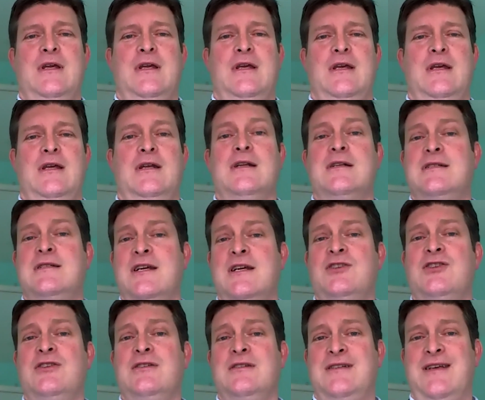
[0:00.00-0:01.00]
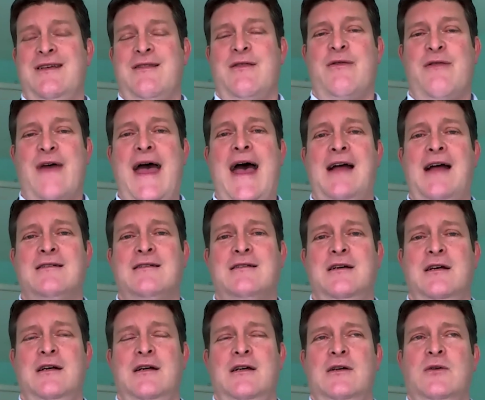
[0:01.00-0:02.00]
In addition to that,
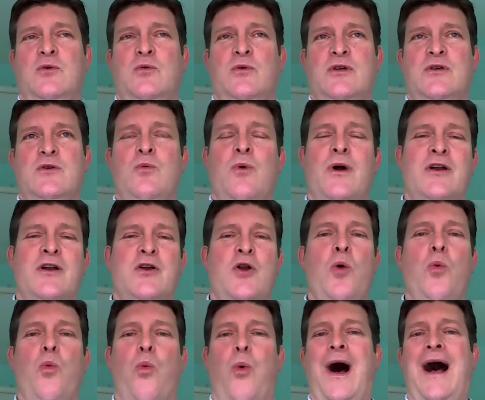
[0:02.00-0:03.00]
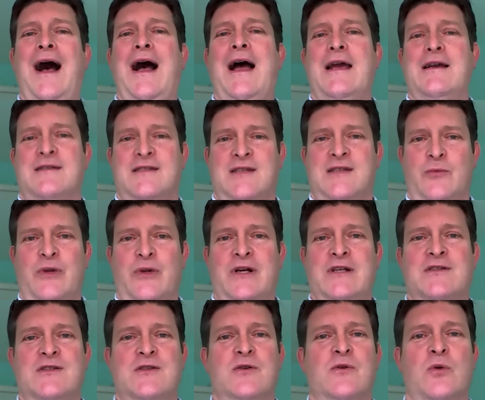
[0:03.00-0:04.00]
you want to know why somebody
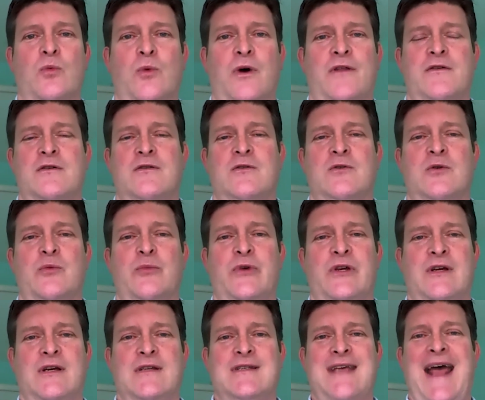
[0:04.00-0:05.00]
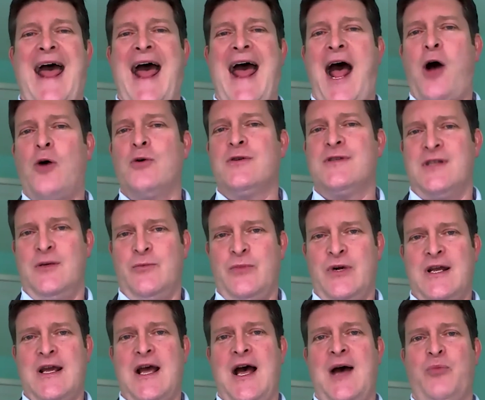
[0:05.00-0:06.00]
is doing what they're doing, because how
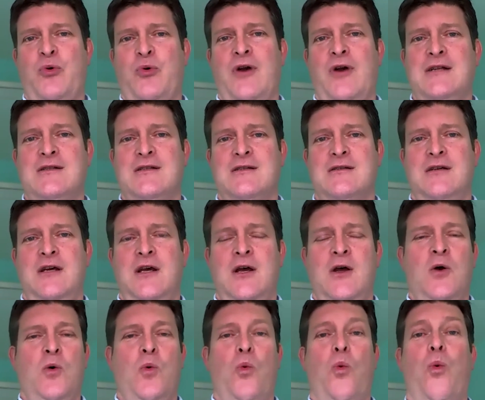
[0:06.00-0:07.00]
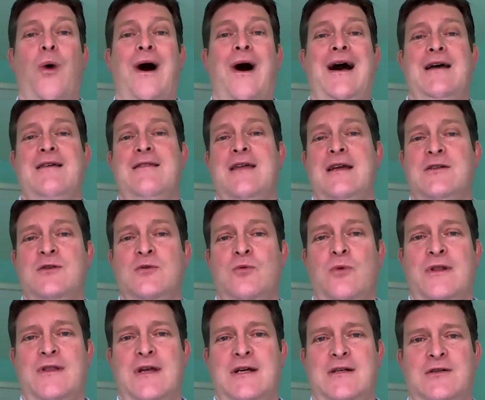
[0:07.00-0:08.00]
somebody operates, why they do
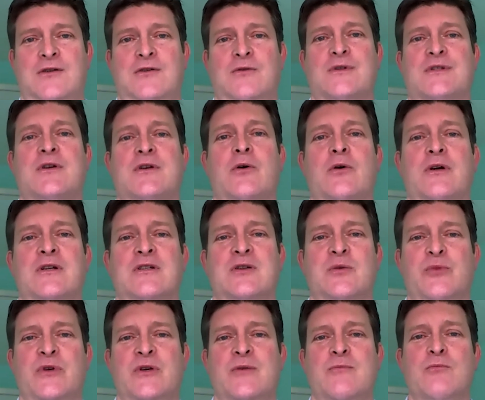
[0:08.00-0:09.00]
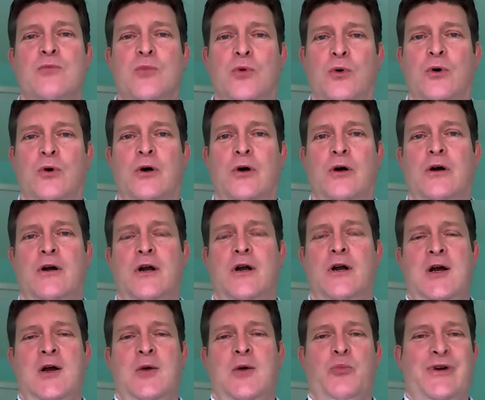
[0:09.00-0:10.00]
what they do is going to be more
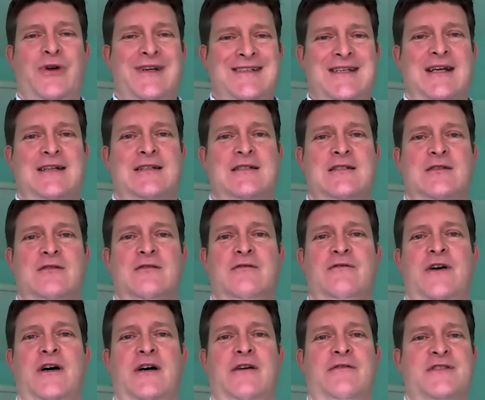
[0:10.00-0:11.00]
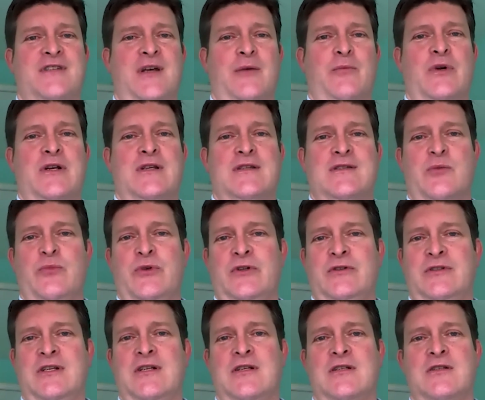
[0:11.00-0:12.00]
predictive of somebody's
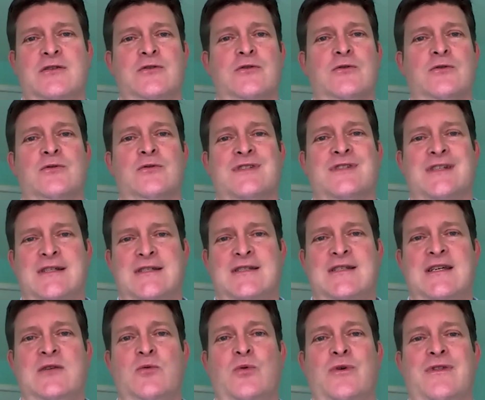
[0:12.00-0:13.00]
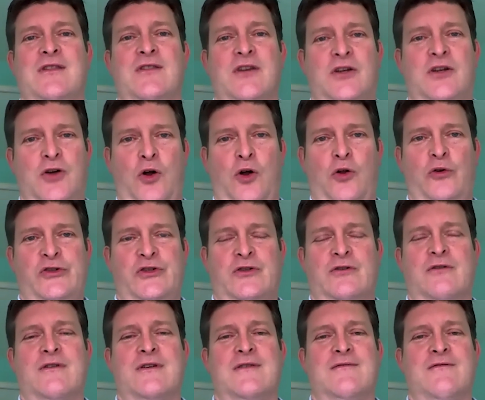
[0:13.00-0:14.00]
ability to succeed within the
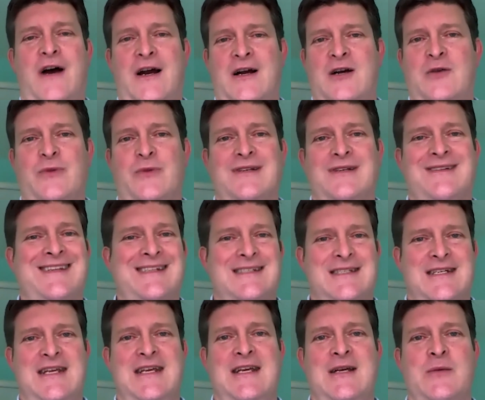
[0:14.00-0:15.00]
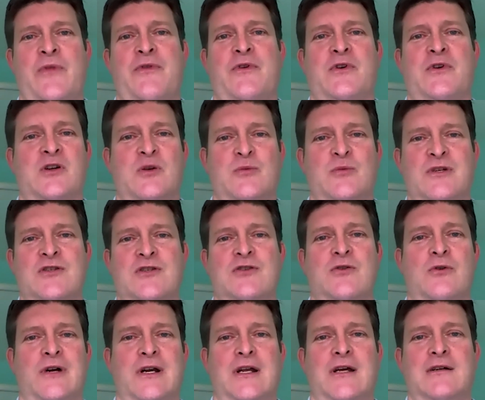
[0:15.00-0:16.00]
culture, the environment, the team that they're going to be
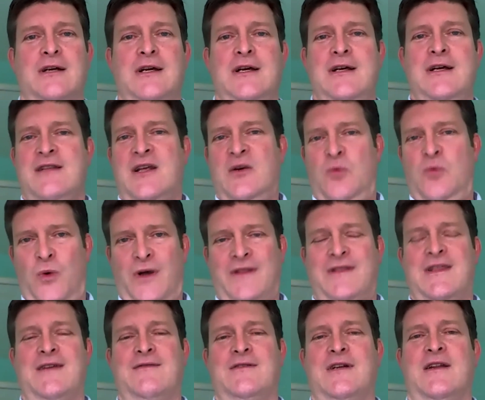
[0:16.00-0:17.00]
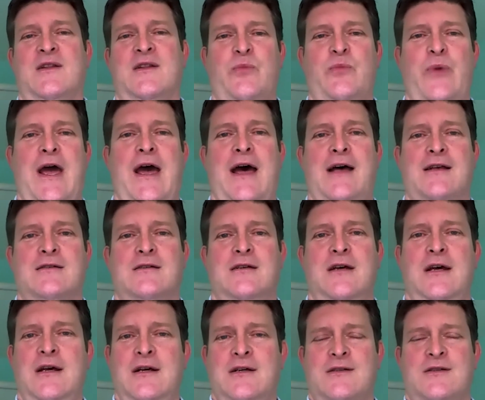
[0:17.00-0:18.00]
joining than what they've done in the past.
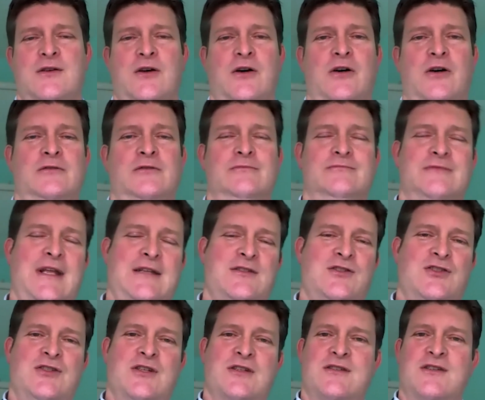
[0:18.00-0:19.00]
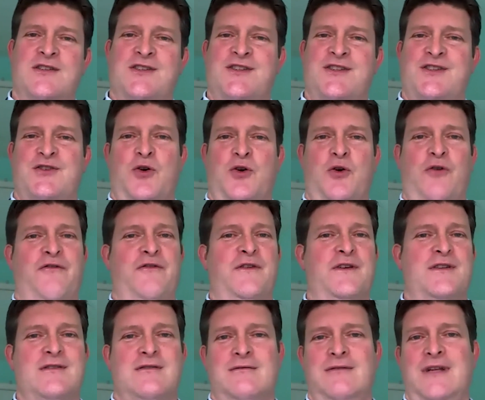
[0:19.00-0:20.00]
So that's just a
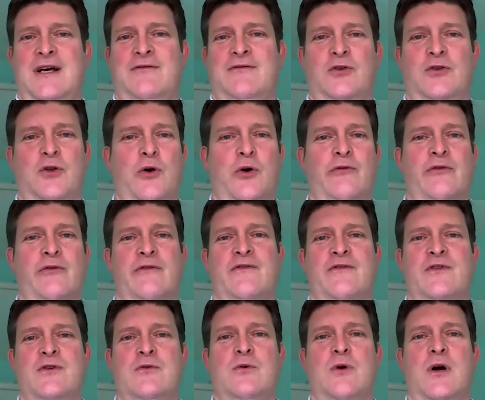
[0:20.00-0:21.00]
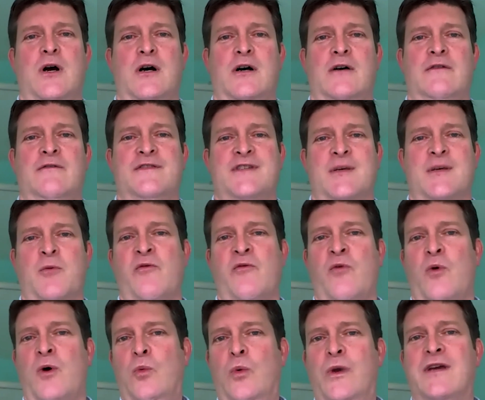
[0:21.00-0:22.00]
surface level overview of some of
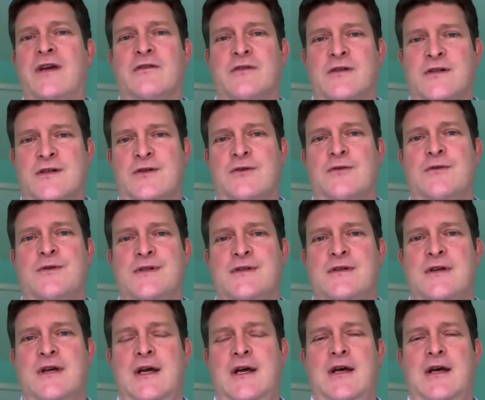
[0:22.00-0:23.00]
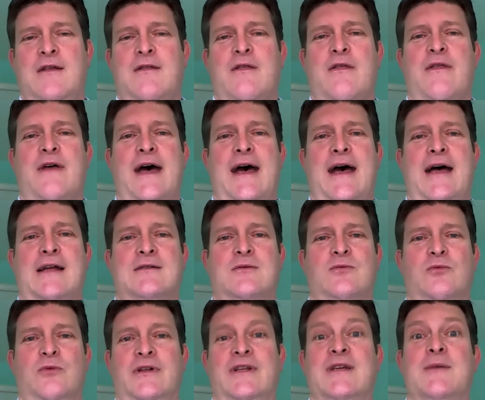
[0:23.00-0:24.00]
what we introduce that
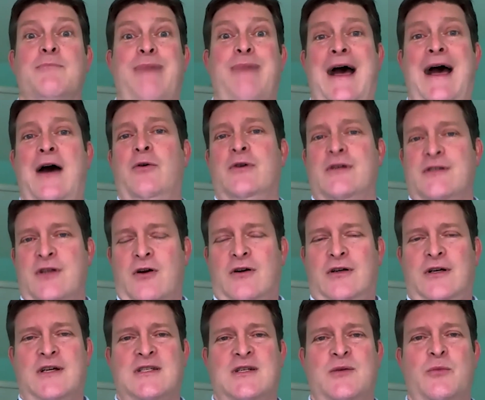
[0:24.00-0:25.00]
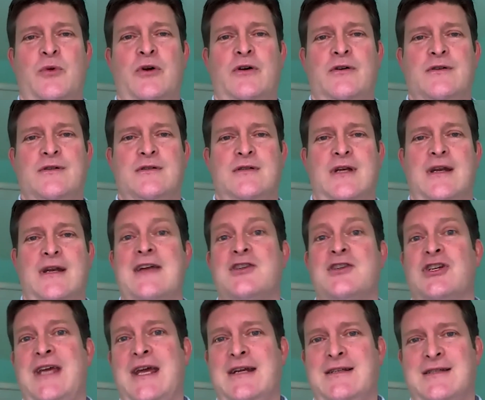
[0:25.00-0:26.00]
really empowers our customers and
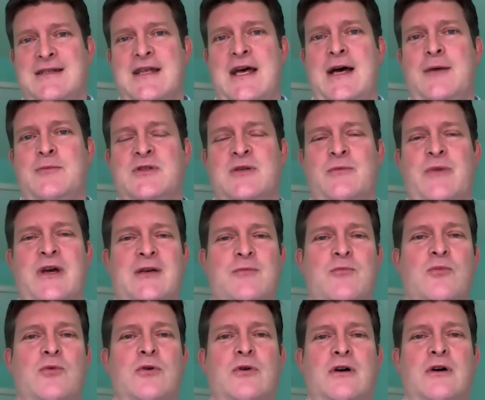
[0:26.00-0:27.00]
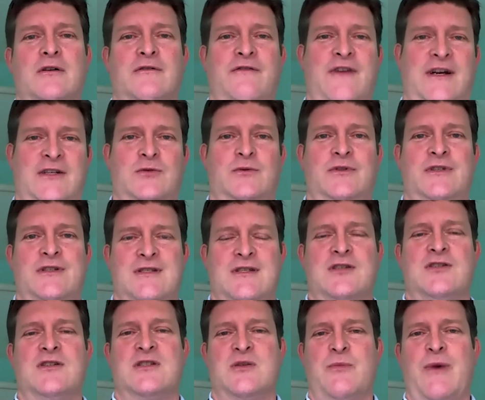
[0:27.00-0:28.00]
educates them to make more effectual
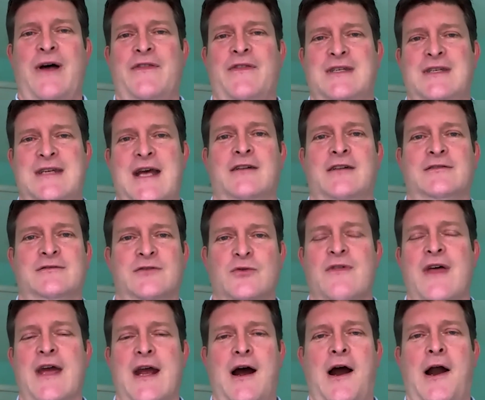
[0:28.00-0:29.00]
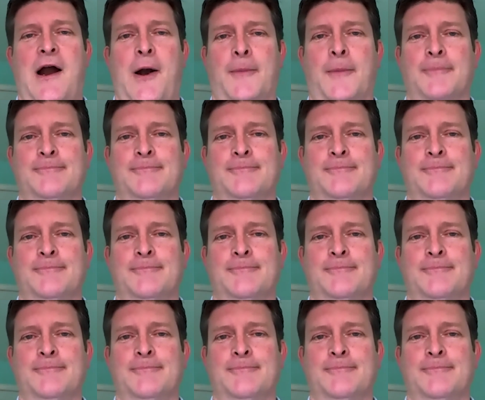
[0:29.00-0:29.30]
decisions about the talent and who they hire.